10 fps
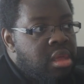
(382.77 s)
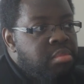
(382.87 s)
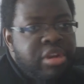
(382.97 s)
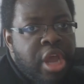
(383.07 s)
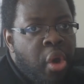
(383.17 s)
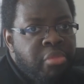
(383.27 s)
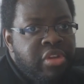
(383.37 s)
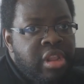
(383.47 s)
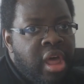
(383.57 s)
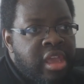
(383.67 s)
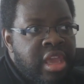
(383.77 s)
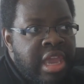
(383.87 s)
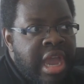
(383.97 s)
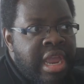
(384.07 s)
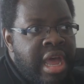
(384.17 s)
But no, I'm pretty
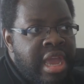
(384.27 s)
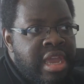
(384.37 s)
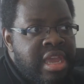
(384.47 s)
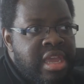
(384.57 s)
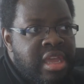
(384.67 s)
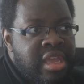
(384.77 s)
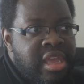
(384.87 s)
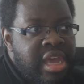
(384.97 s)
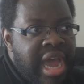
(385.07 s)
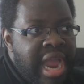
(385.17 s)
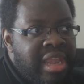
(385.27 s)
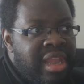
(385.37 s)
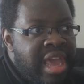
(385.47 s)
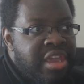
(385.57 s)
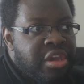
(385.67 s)
lucky. I
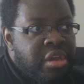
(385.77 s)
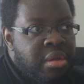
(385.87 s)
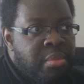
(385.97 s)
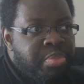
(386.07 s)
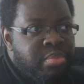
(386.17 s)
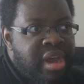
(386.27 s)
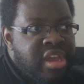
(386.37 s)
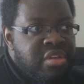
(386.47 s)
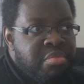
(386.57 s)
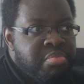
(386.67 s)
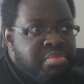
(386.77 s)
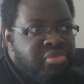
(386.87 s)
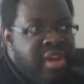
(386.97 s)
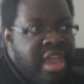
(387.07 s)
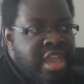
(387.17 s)
like my
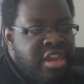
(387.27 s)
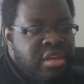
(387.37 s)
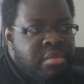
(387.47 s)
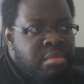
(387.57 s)
brain